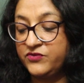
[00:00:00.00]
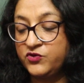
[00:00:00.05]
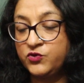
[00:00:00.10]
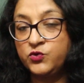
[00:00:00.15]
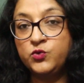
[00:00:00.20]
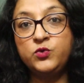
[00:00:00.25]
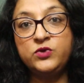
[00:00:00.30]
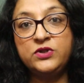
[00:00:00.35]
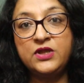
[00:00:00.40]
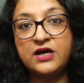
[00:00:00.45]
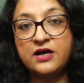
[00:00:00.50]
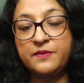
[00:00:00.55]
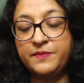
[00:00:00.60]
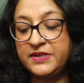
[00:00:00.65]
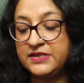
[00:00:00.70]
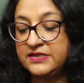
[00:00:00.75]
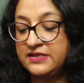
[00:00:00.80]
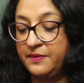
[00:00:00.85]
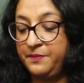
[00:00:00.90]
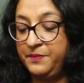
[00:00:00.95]
Soon the
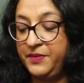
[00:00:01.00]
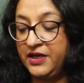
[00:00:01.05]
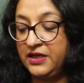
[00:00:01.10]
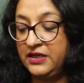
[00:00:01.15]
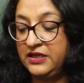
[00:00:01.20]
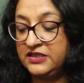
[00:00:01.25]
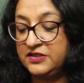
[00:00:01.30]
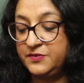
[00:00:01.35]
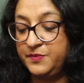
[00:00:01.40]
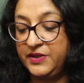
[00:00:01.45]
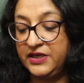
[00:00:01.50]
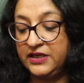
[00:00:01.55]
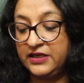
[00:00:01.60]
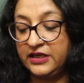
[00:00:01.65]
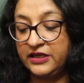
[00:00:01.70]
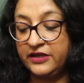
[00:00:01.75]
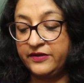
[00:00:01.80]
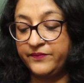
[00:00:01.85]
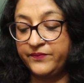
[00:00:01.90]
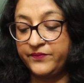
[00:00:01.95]
couples are barely
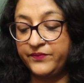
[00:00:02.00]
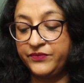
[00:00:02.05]
speaking.